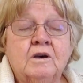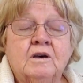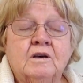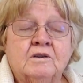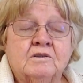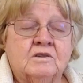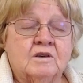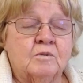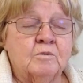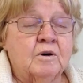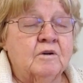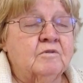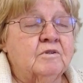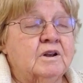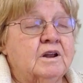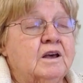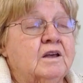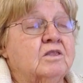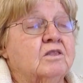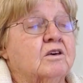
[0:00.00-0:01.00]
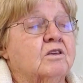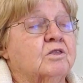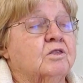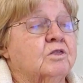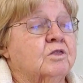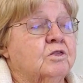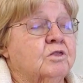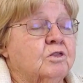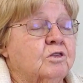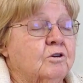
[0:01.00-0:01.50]
some of it in the
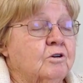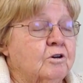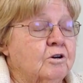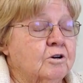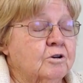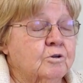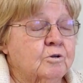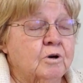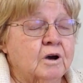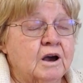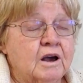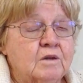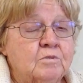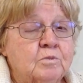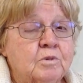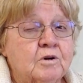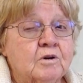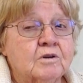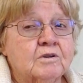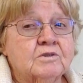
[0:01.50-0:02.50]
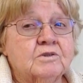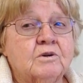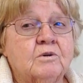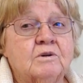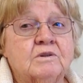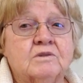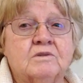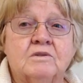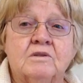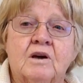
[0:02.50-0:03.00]
third grade book, so
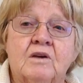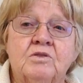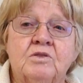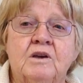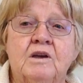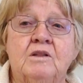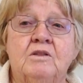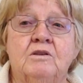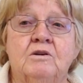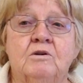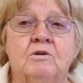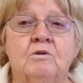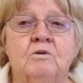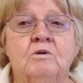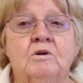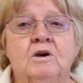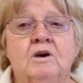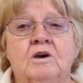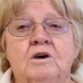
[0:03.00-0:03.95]
it's nothing new.